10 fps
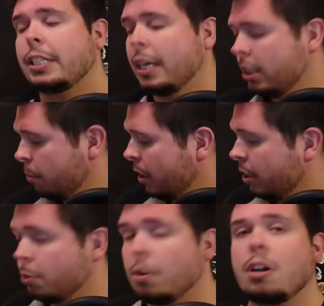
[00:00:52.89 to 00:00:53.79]
The Keg
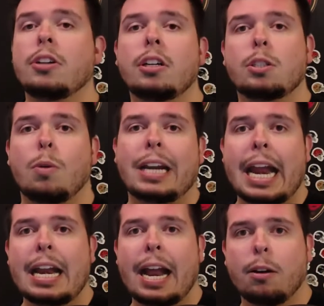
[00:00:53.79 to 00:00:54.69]
Smith is a
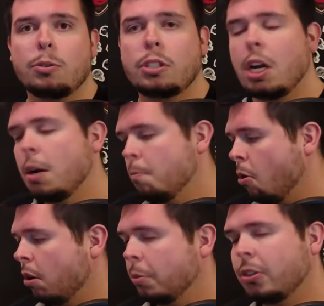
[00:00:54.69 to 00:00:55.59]
128-ounce
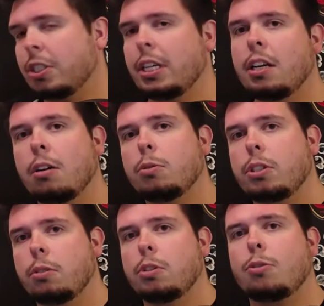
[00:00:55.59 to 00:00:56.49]
portable
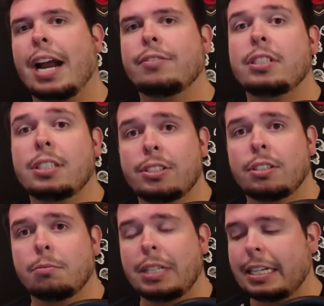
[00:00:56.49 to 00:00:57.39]
CO2 draft
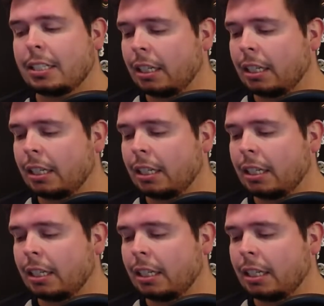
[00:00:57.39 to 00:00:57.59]
system.